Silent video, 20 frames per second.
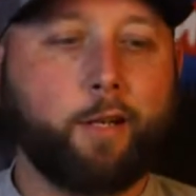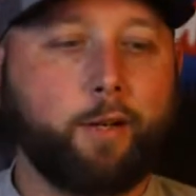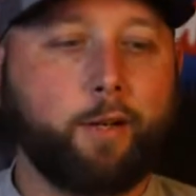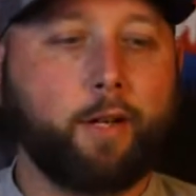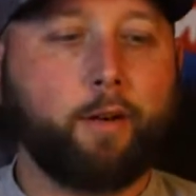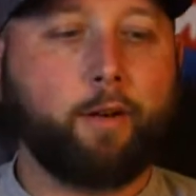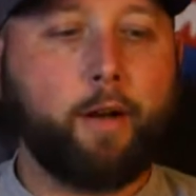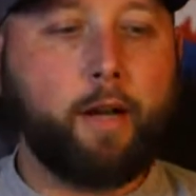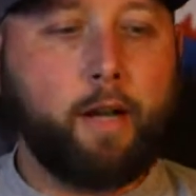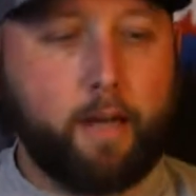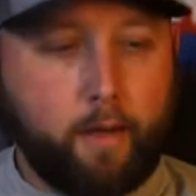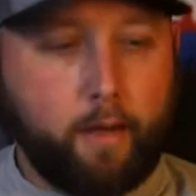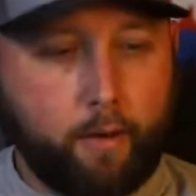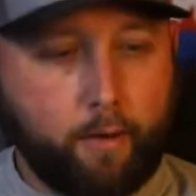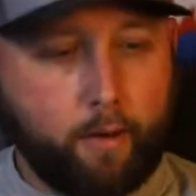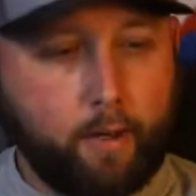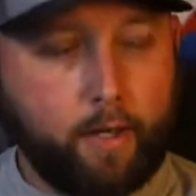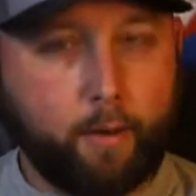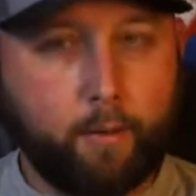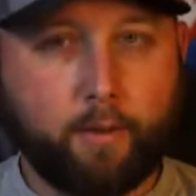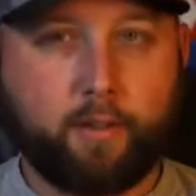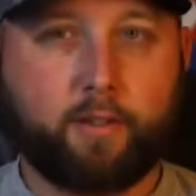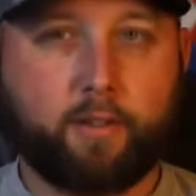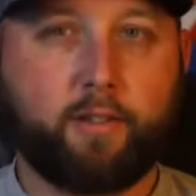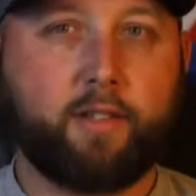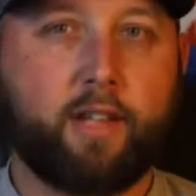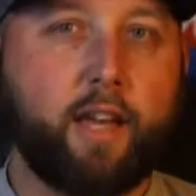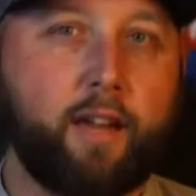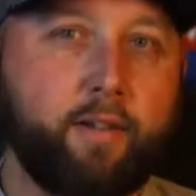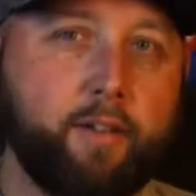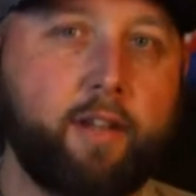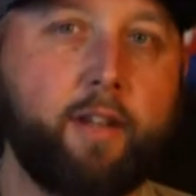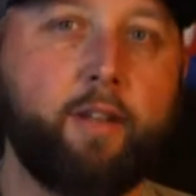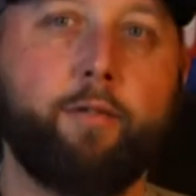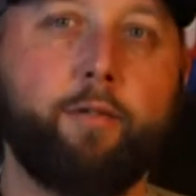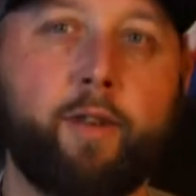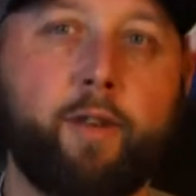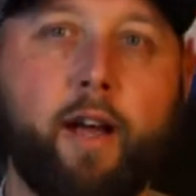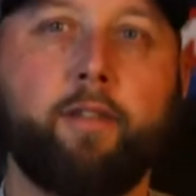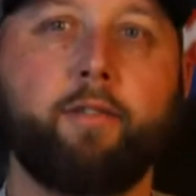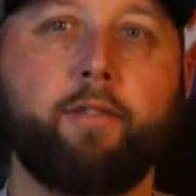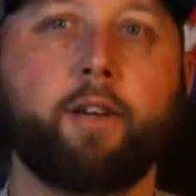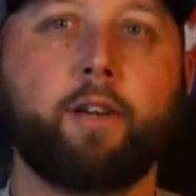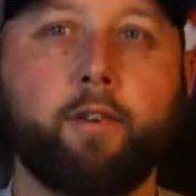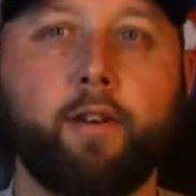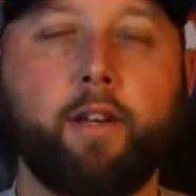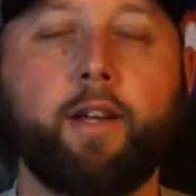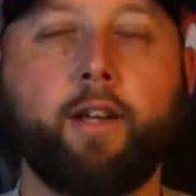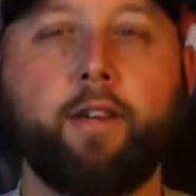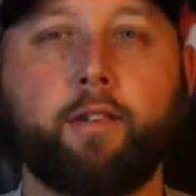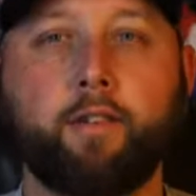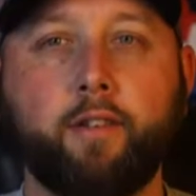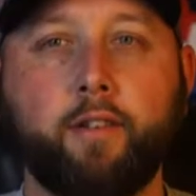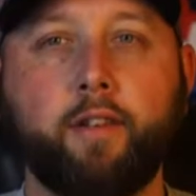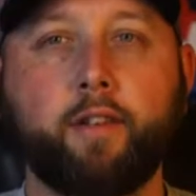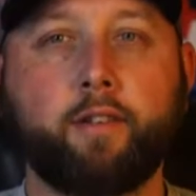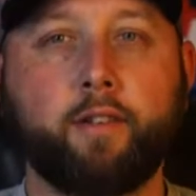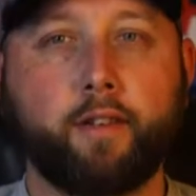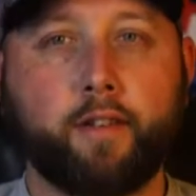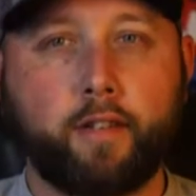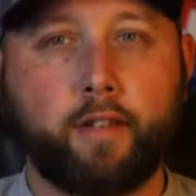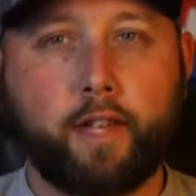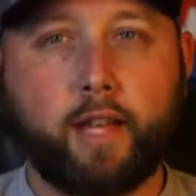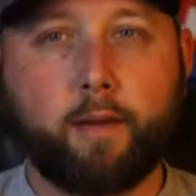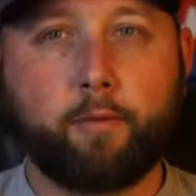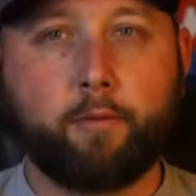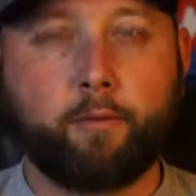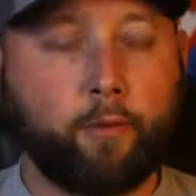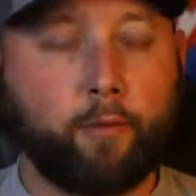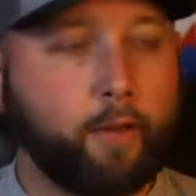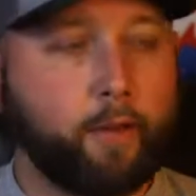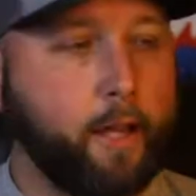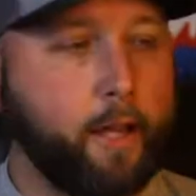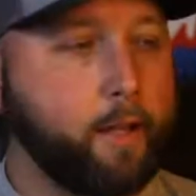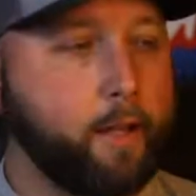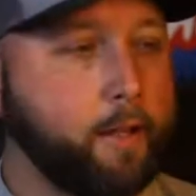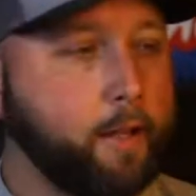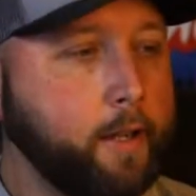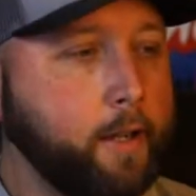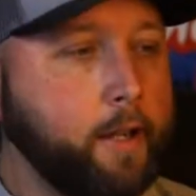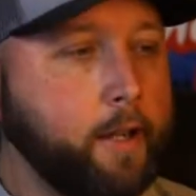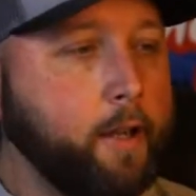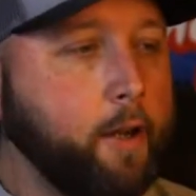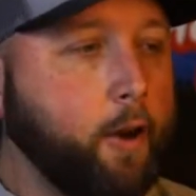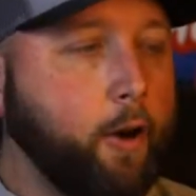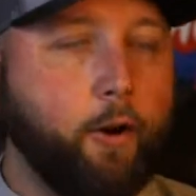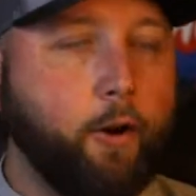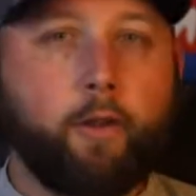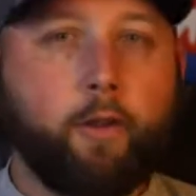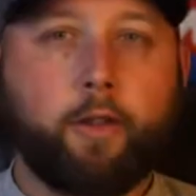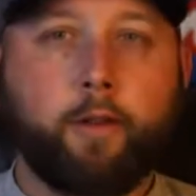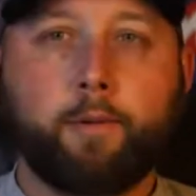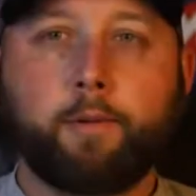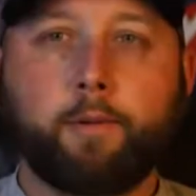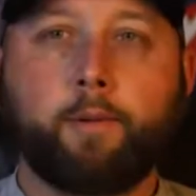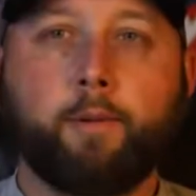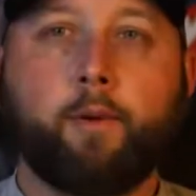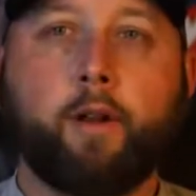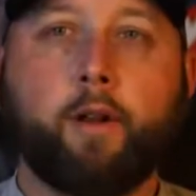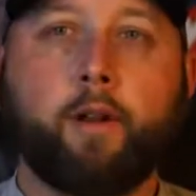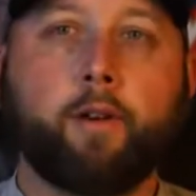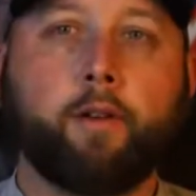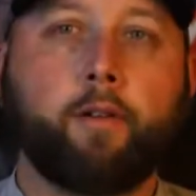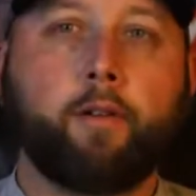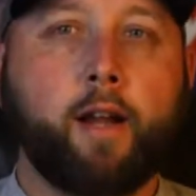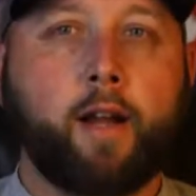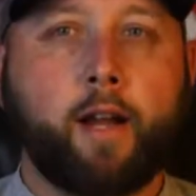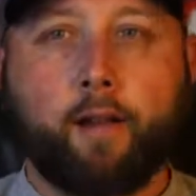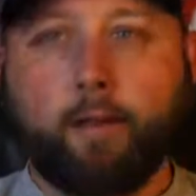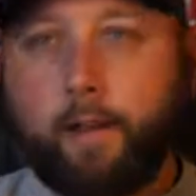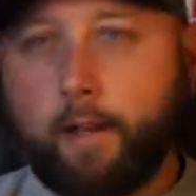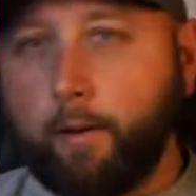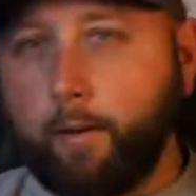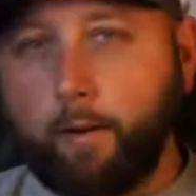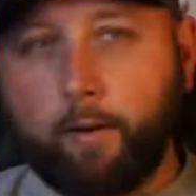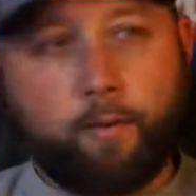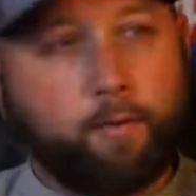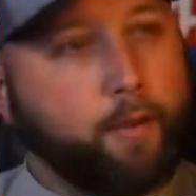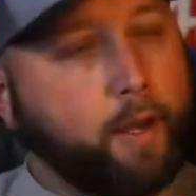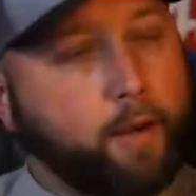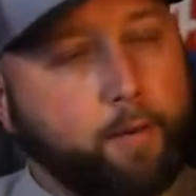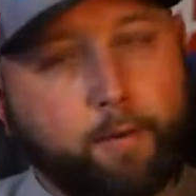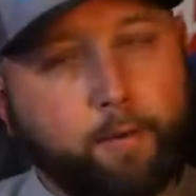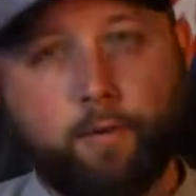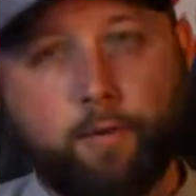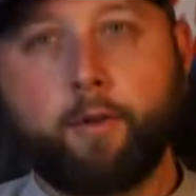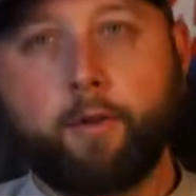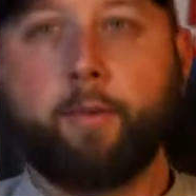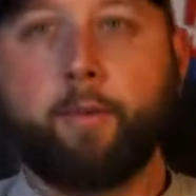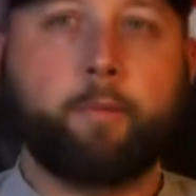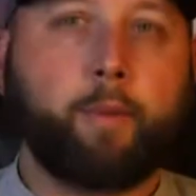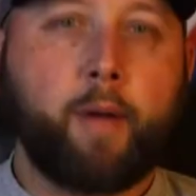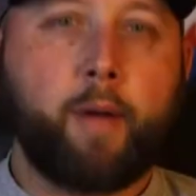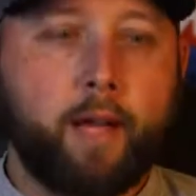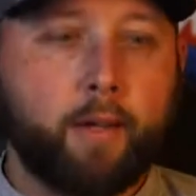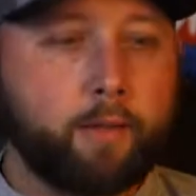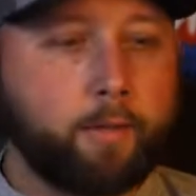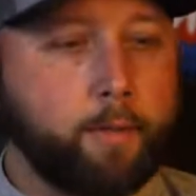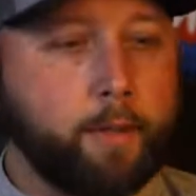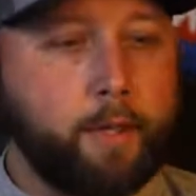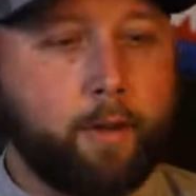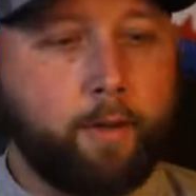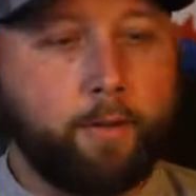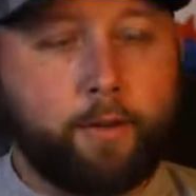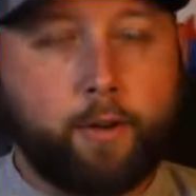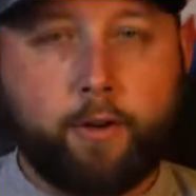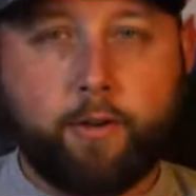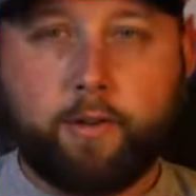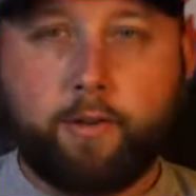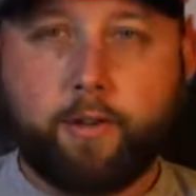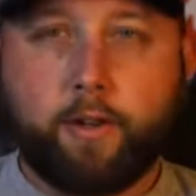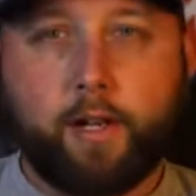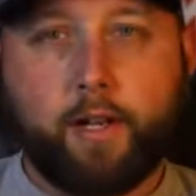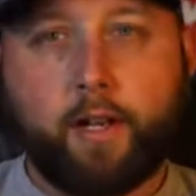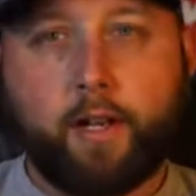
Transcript: in Ohio, and it was 75 degrees literally the day before that. Harleys were running around. They were zooming past me on 3rd Street in